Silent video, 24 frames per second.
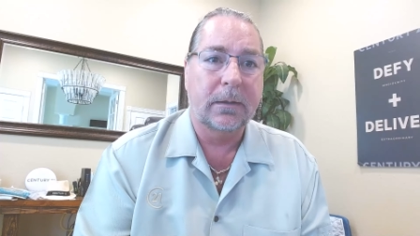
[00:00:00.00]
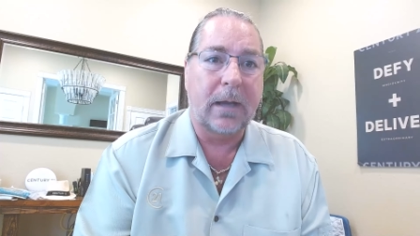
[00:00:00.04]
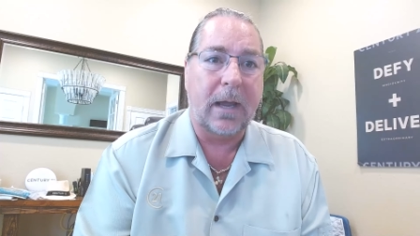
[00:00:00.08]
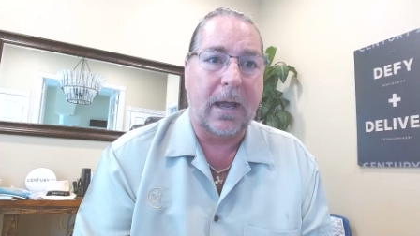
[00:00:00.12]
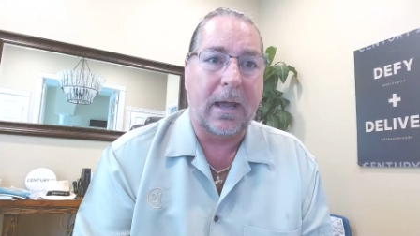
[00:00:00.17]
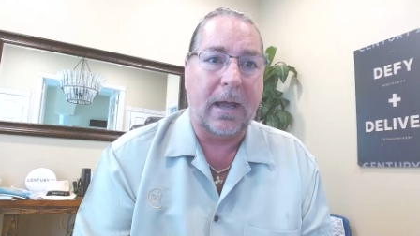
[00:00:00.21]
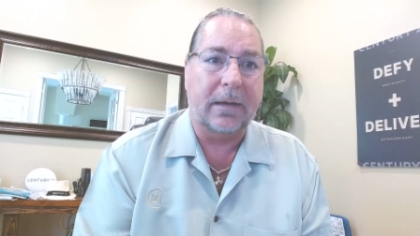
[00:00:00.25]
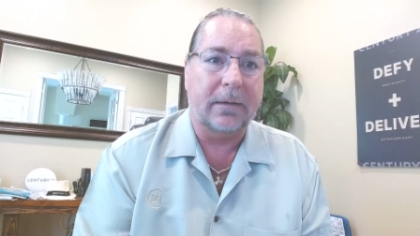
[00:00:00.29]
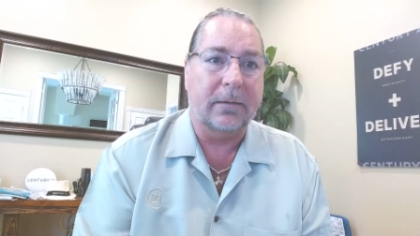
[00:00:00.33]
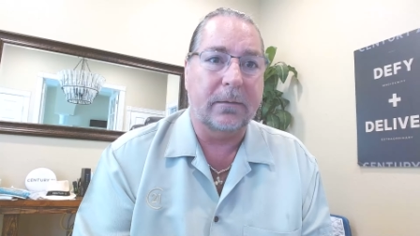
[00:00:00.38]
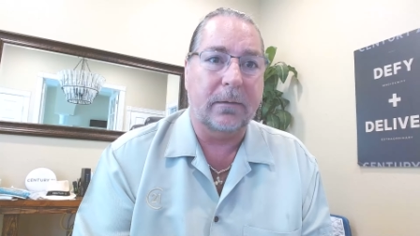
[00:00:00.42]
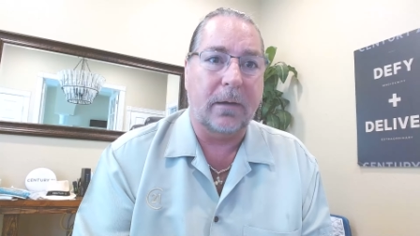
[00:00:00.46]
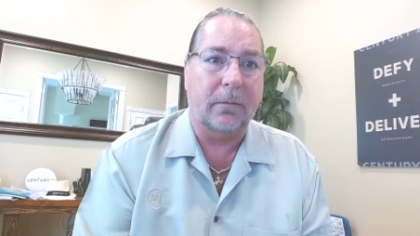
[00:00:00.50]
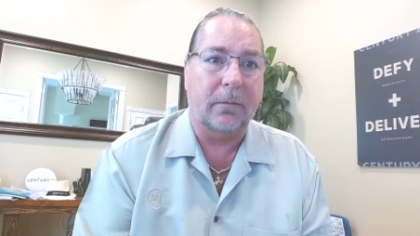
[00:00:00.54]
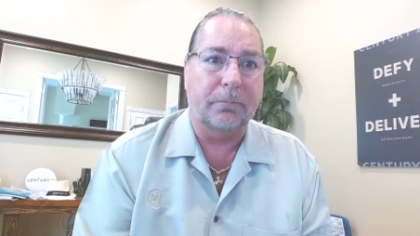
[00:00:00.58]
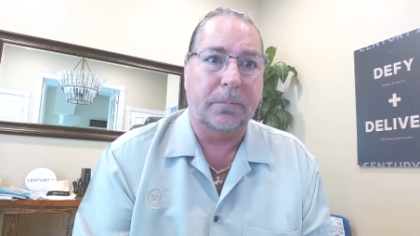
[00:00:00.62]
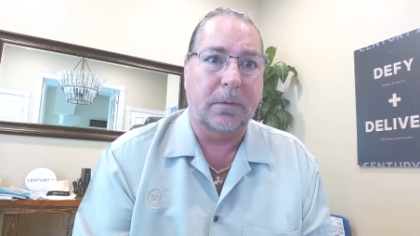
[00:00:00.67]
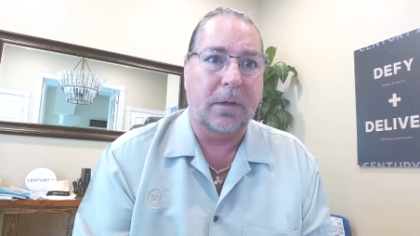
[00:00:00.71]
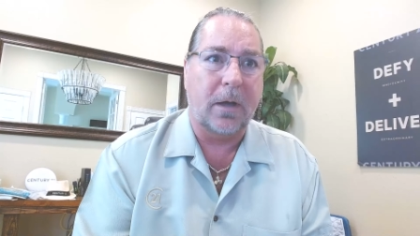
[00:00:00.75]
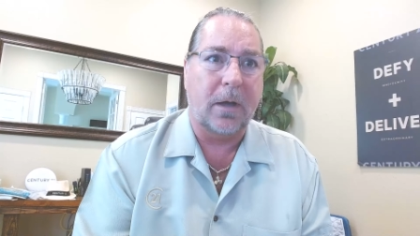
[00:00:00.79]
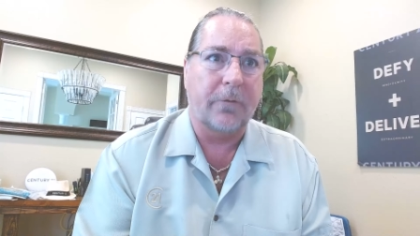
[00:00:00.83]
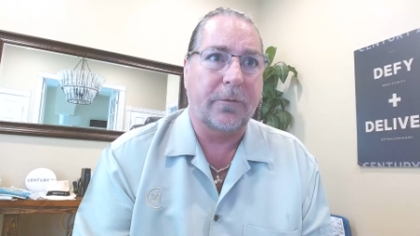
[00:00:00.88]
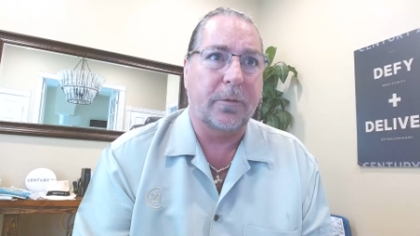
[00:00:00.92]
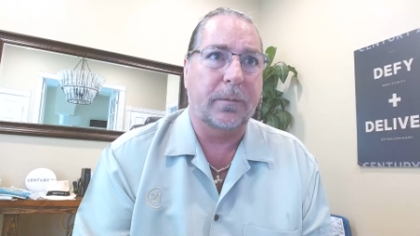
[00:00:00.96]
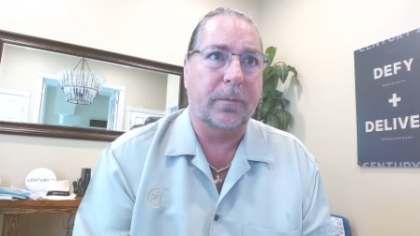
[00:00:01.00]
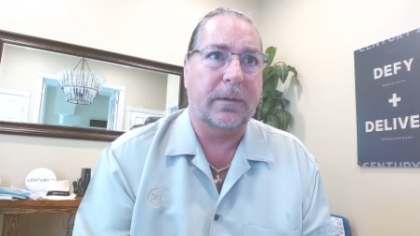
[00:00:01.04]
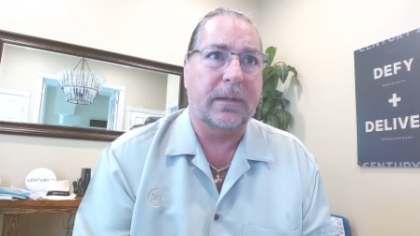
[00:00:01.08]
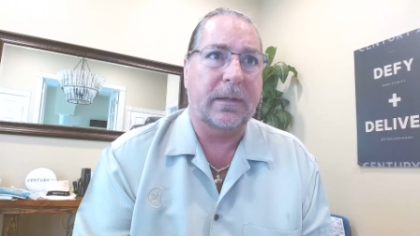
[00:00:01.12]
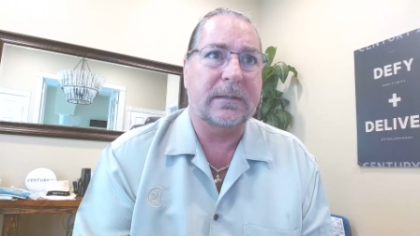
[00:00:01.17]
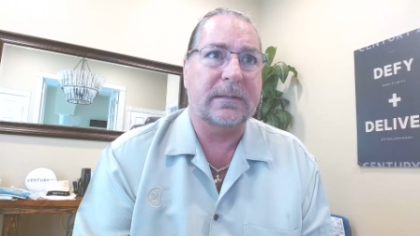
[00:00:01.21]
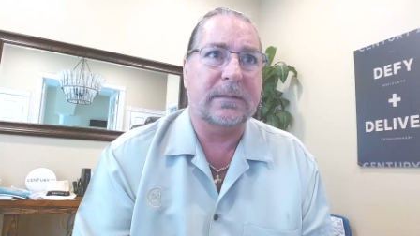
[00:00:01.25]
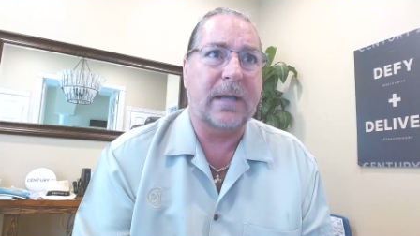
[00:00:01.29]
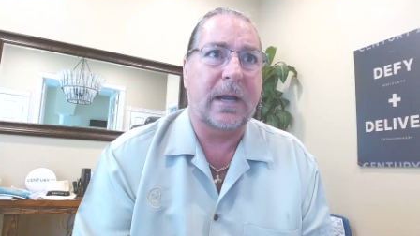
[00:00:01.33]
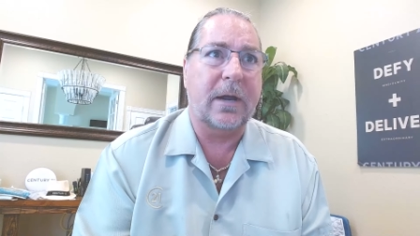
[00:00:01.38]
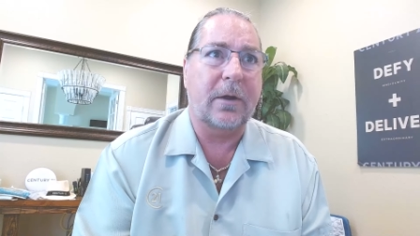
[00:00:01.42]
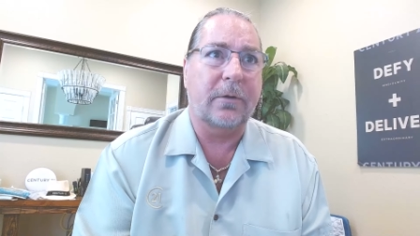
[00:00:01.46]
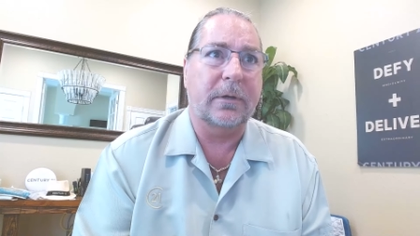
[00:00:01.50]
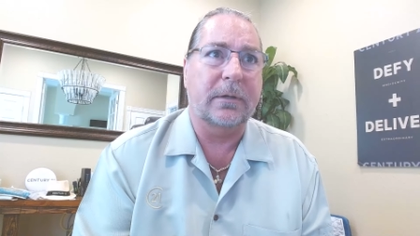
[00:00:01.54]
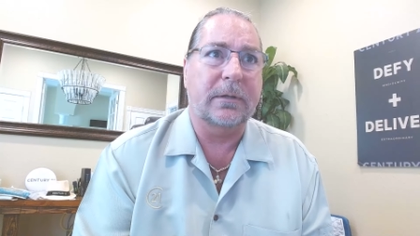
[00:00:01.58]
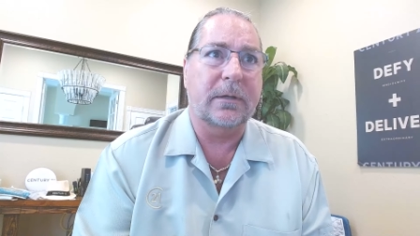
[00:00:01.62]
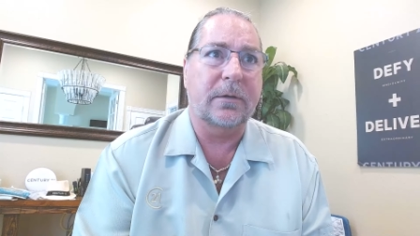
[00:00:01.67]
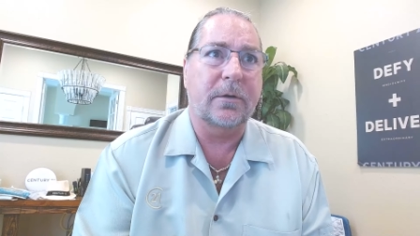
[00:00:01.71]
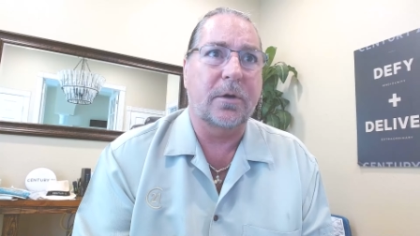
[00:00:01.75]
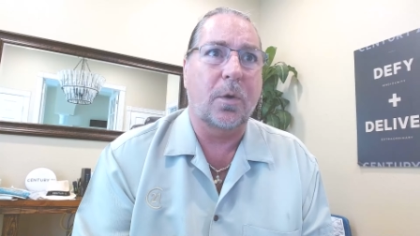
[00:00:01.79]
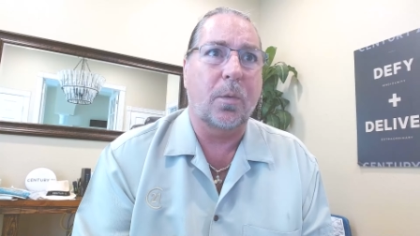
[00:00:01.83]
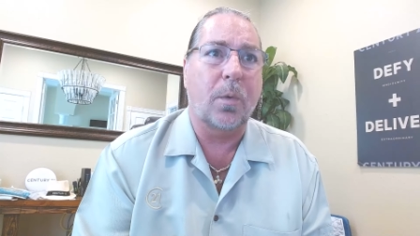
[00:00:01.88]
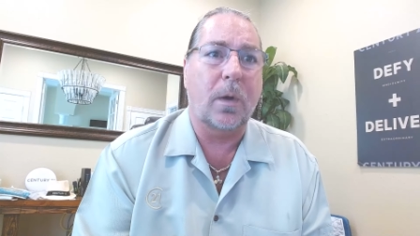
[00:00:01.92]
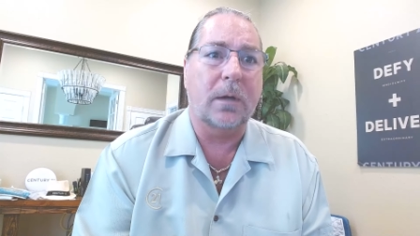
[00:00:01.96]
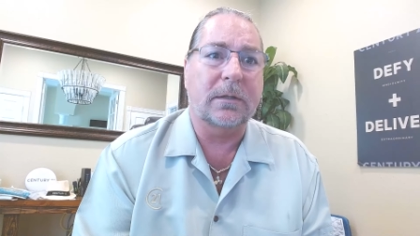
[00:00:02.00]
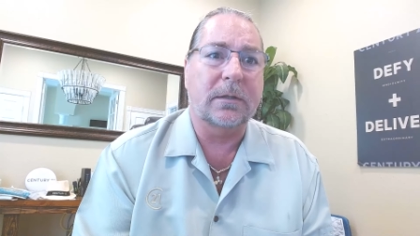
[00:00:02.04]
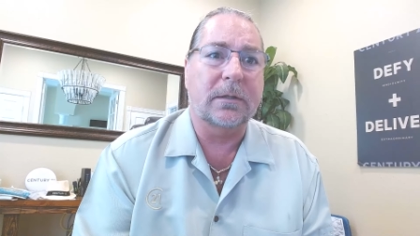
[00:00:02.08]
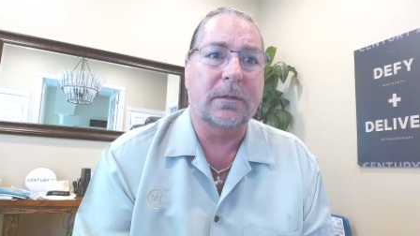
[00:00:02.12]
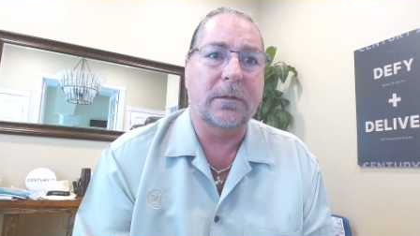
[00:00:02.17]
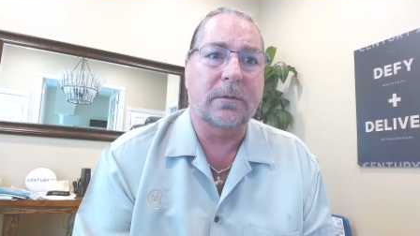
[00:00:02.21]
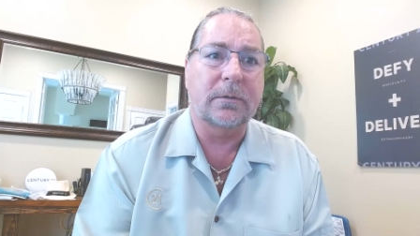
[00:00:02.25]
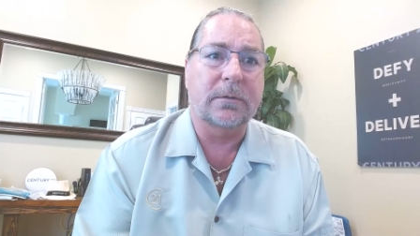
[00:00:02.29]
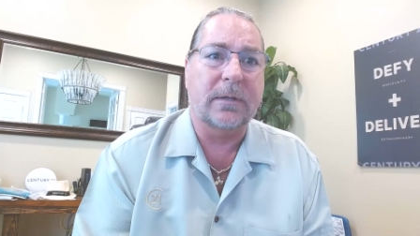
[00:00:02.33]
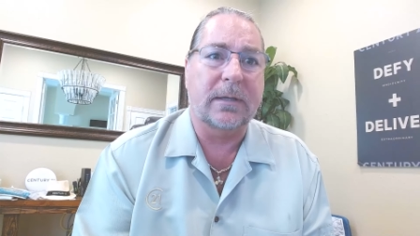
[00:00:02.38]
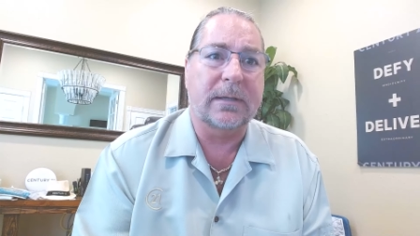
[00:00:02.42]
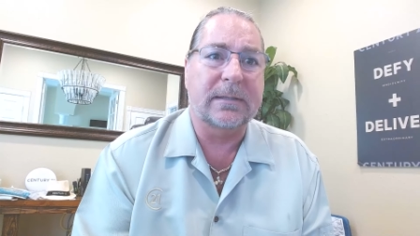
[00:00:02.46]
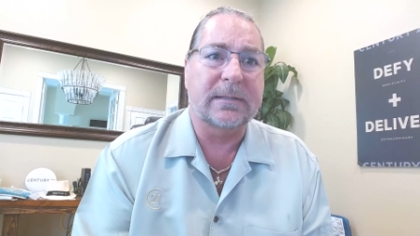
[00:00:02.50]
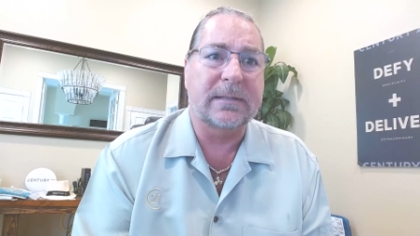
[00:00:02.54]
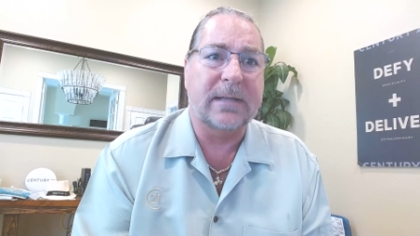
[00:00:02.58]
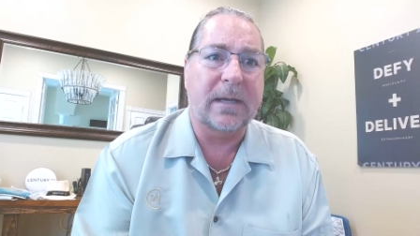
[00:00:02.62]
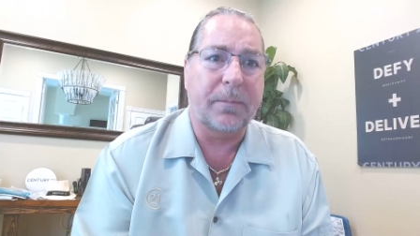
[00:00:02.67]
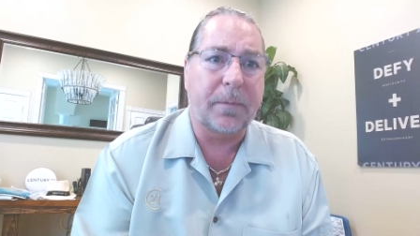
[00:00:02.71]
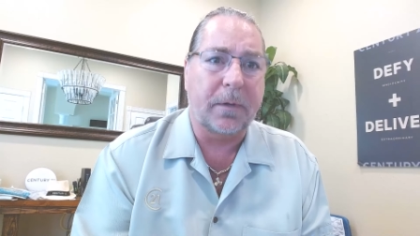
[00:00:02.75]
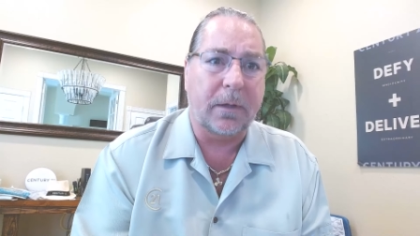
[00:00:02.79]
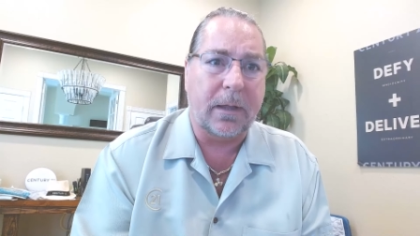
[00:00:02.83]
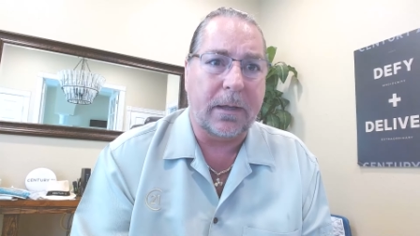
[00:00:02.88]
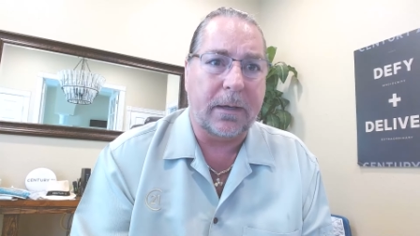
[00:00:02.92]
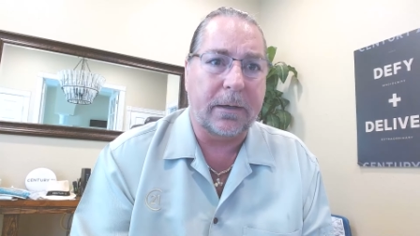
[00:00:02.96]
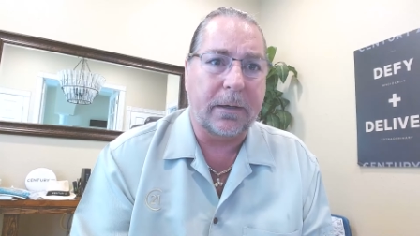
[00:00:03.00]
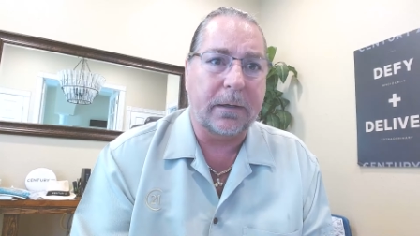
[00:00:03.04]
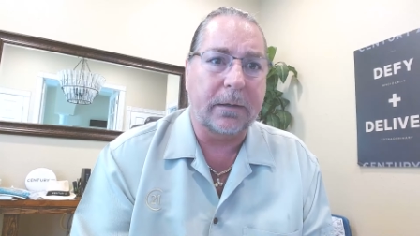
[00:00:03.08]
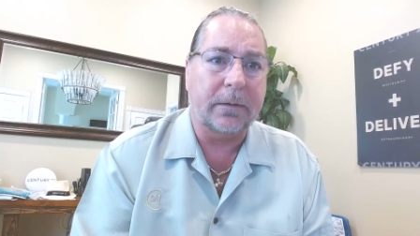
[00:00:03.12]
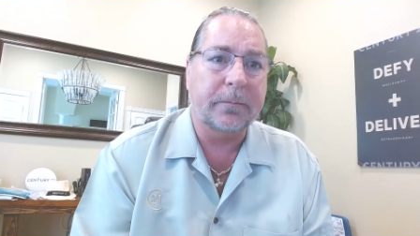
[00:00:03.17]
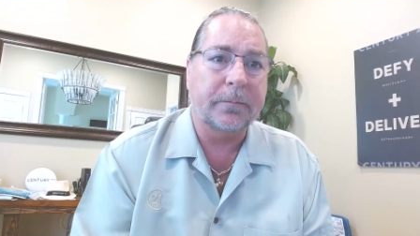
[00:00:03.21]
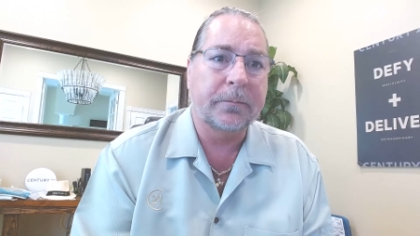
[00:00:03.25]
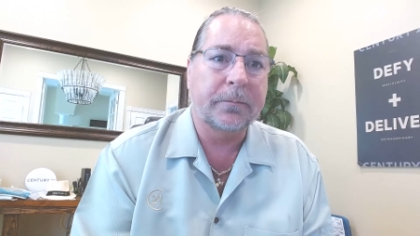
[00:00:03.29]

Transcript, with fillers: and a government that's scared and didn't know what to do. So they stimulated it.